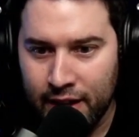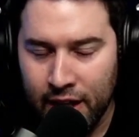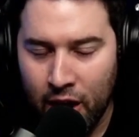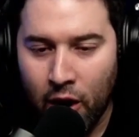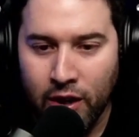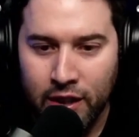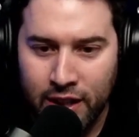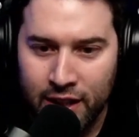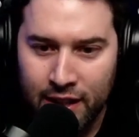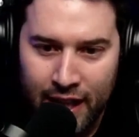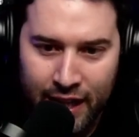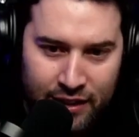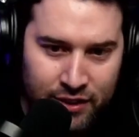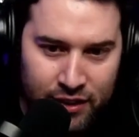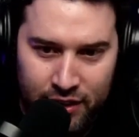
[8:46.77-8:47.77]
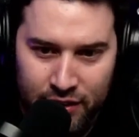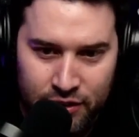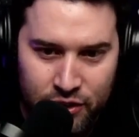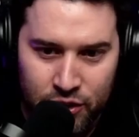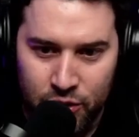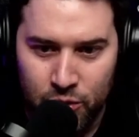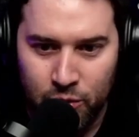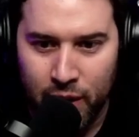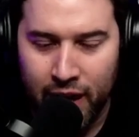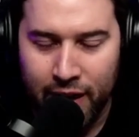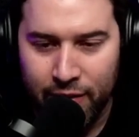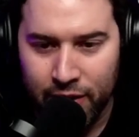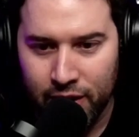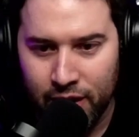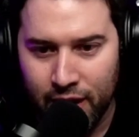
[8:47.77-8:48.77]
art collector to
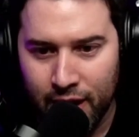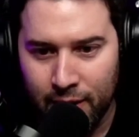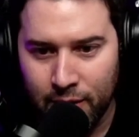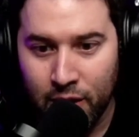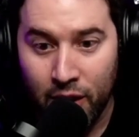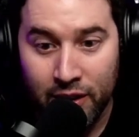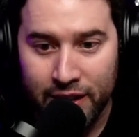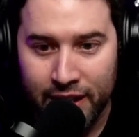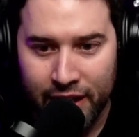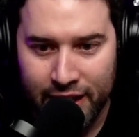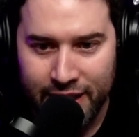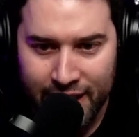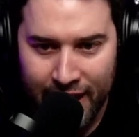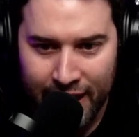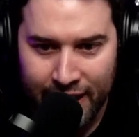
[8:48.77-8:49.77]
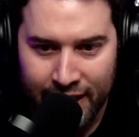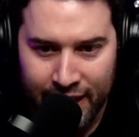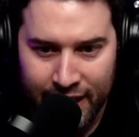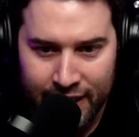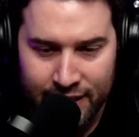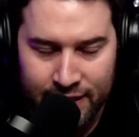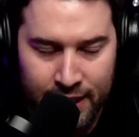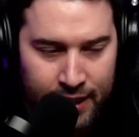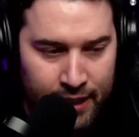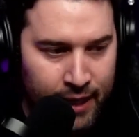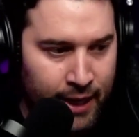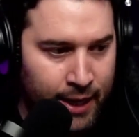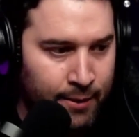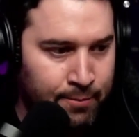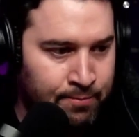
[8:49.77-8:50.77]
whatever culinary dining is.
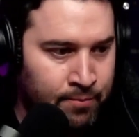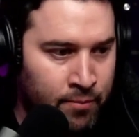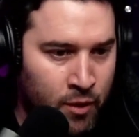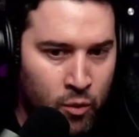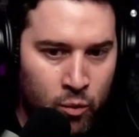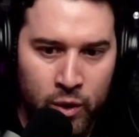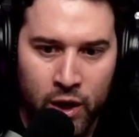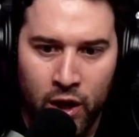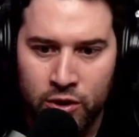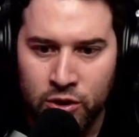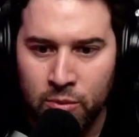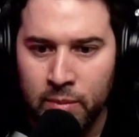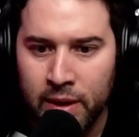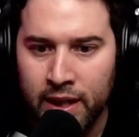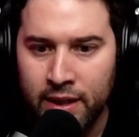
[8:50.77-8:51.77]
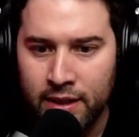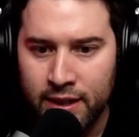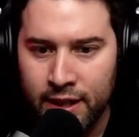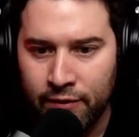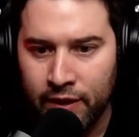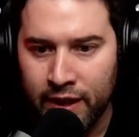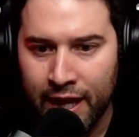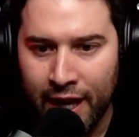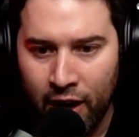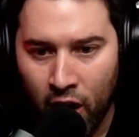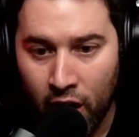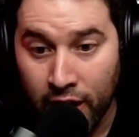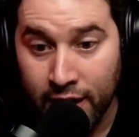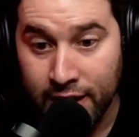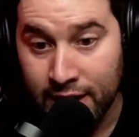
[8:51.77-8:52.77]
We also meet different kind of
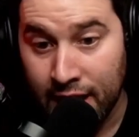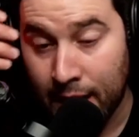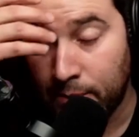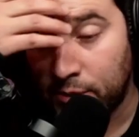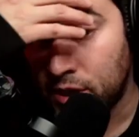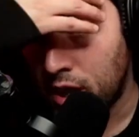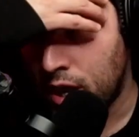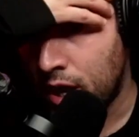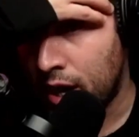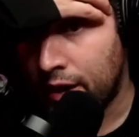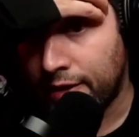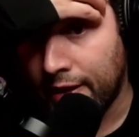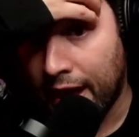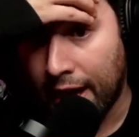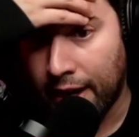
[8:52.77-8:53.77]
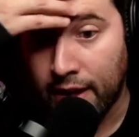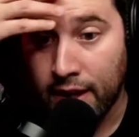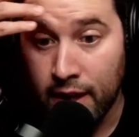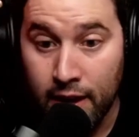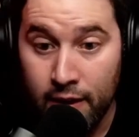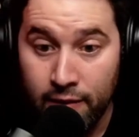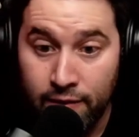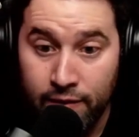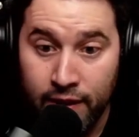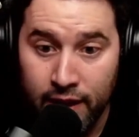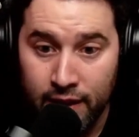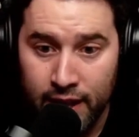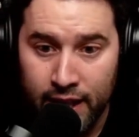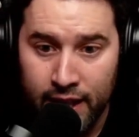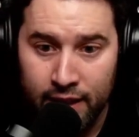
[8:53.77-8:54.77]
archetypes that
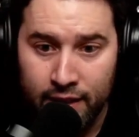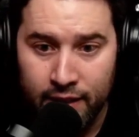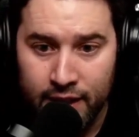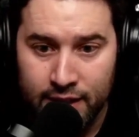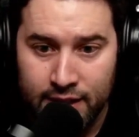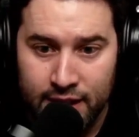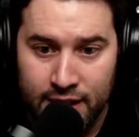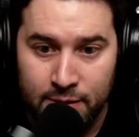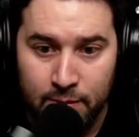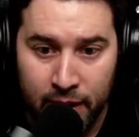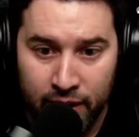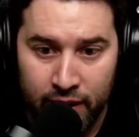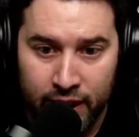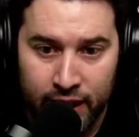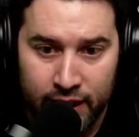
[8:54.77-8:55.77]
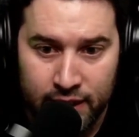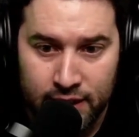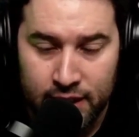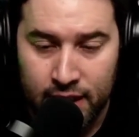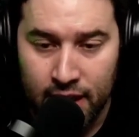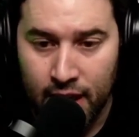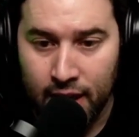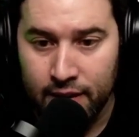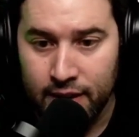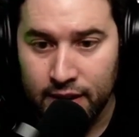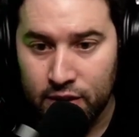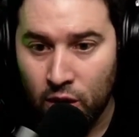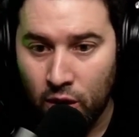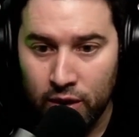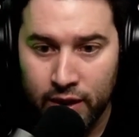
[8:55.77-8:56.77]
fill in this experience, this
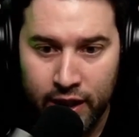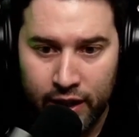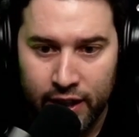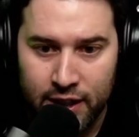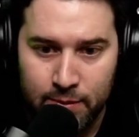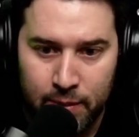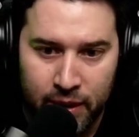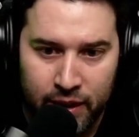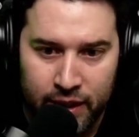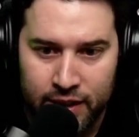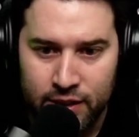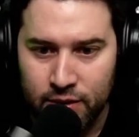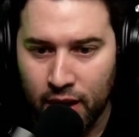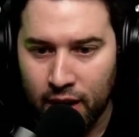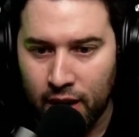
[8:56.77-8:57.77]
culinary experience.